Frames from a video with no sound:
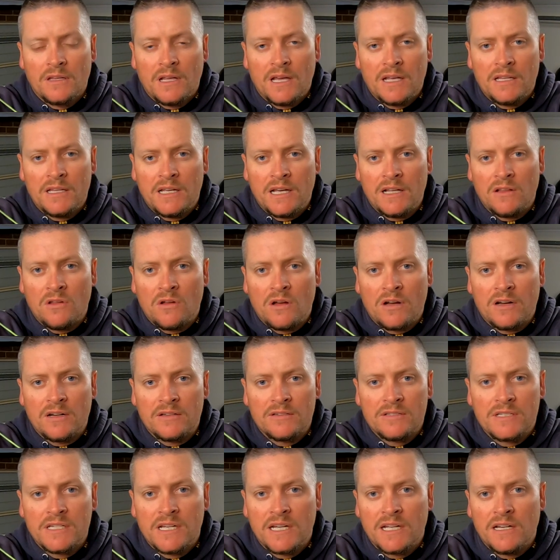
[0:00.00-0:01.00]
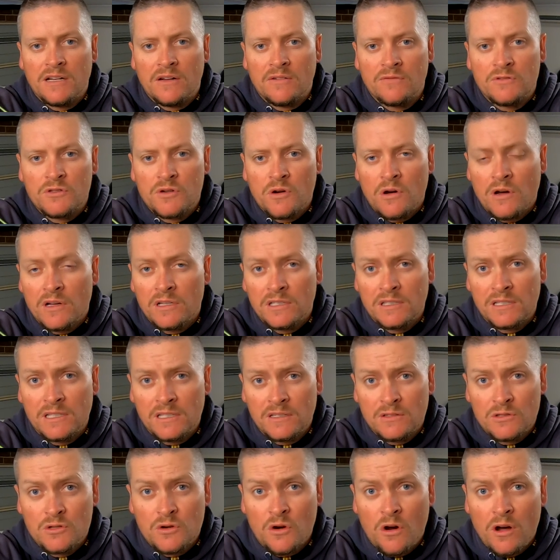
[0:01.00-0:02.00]
And yeah, like I said, I've
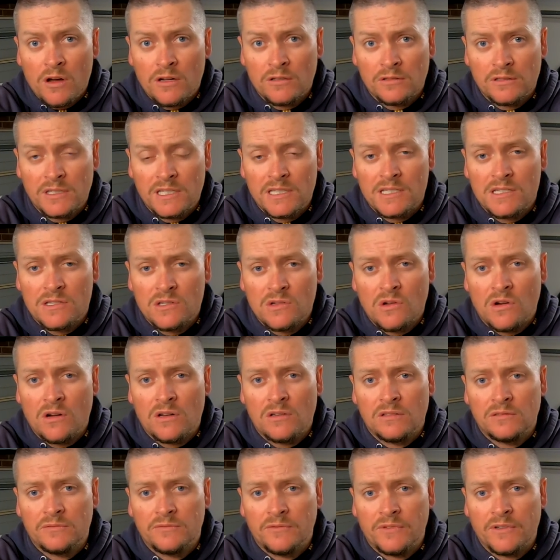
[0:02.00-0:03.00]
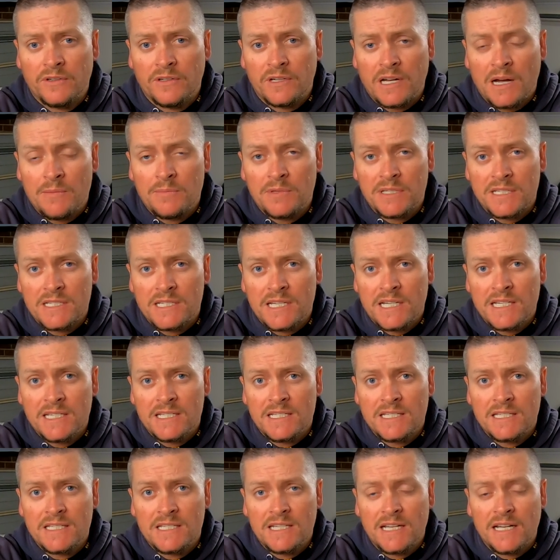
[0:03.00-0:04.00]
trialed this knot for a couple of
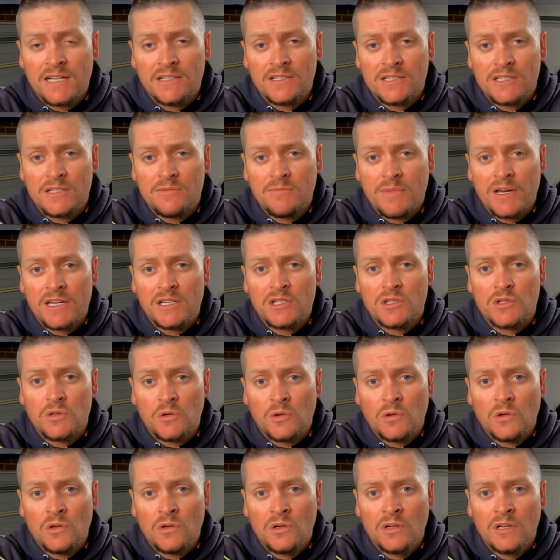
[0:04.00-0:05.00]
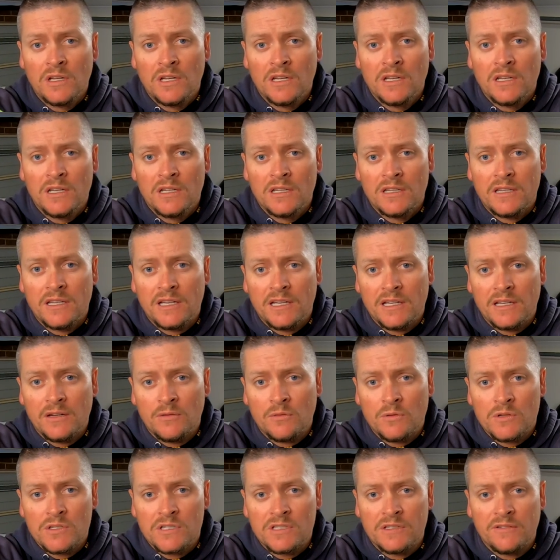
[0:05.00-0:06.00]
seasons now, just to make sure that
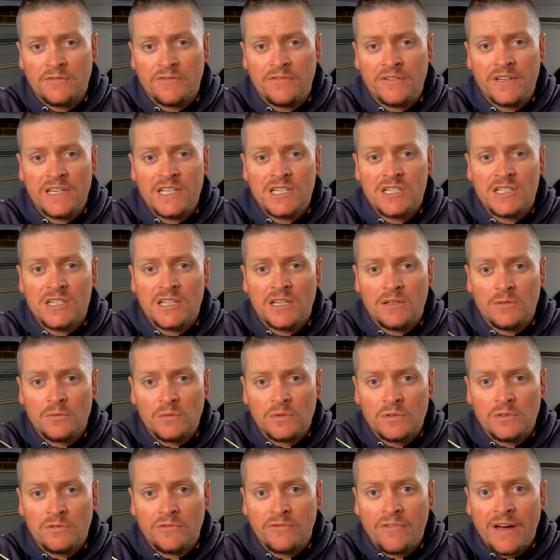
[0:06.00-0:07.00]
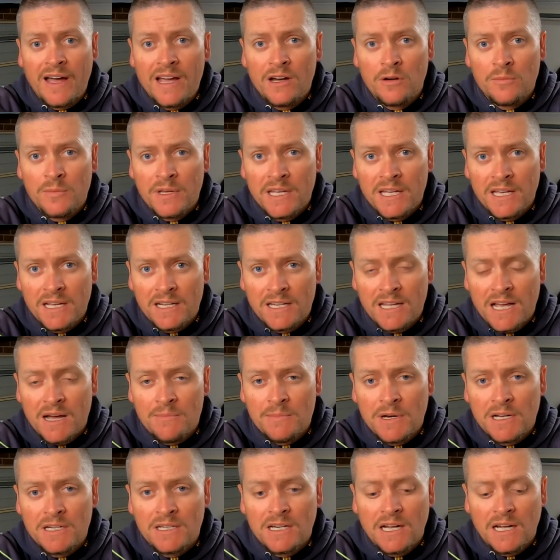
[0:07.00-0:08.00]
it wasn't a finish that would fail me and
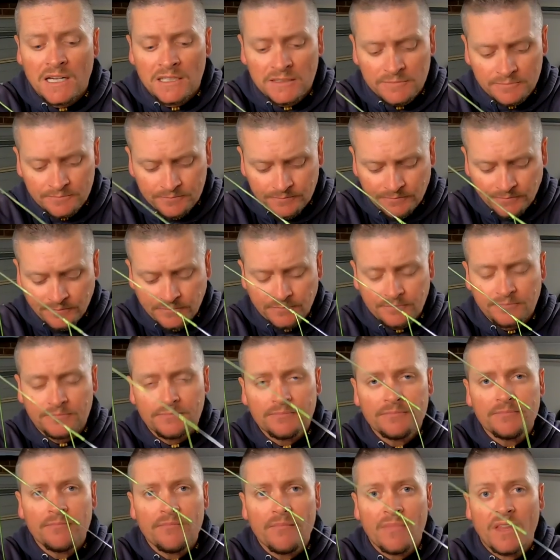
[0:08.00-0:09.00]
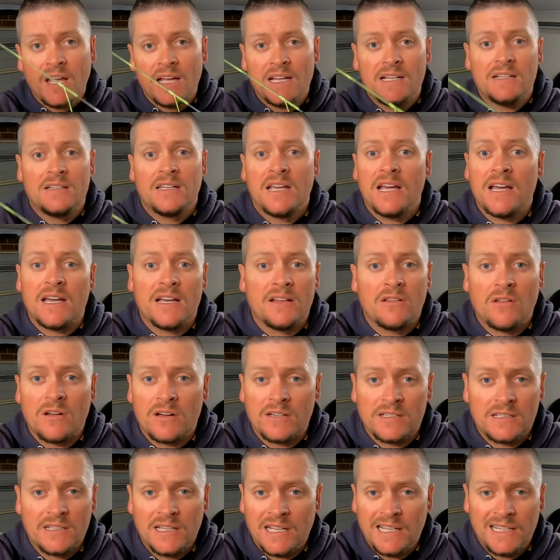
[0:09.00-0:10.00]
come undone. And yeah,
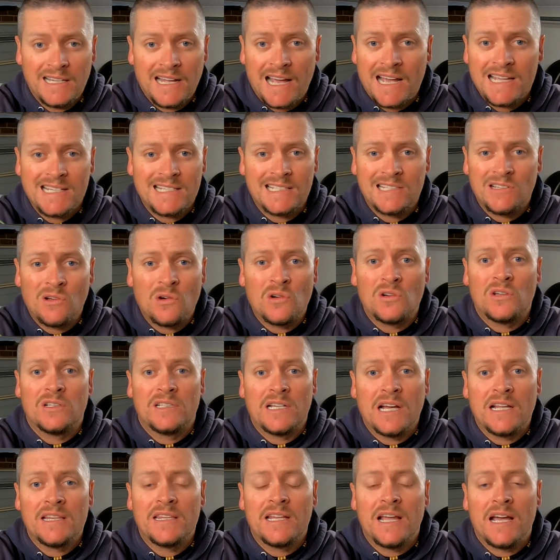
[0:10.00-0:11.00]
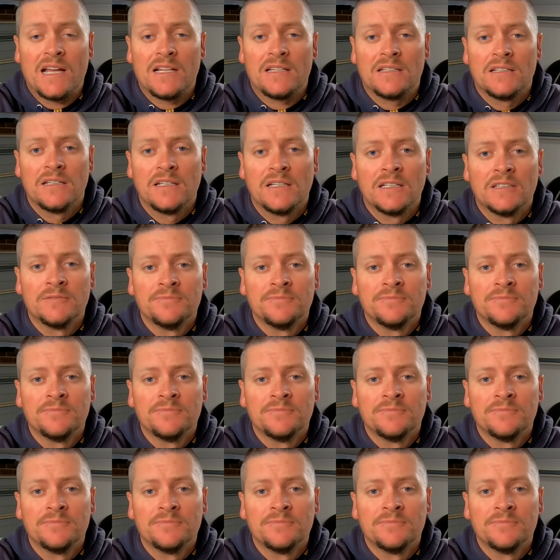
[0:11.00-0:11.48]
like, it has not done that.